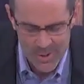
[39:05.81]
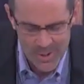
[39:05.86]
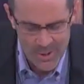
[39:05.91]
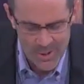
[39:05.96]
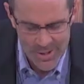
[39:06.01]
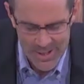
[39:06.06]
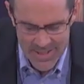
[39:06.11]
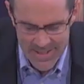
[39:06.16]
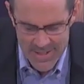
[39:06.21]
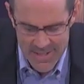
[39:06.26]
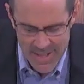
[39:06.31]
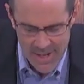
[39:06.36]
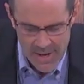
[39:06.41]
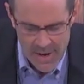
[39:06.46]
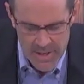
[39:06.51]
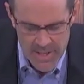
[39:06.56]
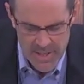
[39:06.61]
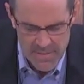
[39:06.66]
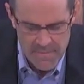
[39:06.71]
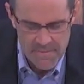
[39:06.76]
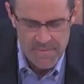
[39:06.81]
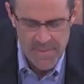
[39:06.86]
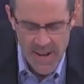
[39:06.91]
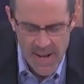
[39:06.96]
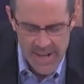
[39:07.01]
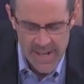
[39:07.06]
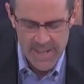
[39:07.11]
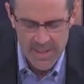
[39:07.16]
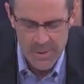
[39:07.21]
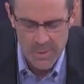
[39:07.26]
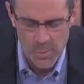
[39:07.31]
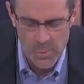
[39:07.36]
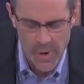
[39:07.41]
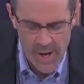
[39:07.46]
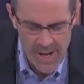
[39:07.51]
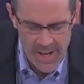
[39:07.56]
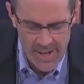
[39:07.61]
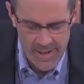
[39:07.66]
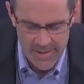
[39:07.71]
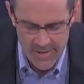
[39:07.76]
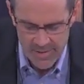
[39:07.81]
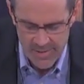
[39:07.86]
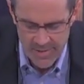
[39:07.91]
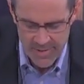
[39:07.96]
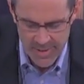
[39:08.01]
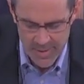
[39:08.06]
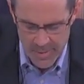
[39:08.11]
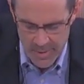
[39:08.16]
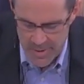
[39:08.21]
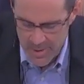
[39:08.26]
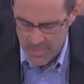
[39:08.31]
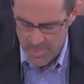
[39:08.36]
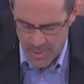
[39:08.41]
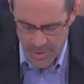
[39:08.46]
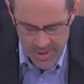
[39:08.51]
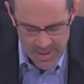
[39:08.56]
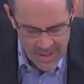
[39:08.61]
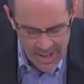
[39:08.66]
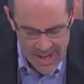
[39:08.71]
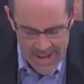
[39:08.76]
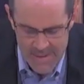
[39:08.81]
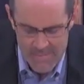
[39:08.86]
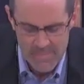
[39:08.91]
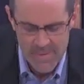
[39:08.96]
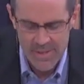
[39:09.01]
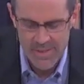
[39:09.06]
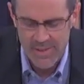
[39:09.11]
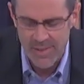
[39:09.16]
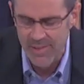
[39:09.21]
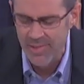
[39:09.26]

Lord, just to find ways to, to proclaim this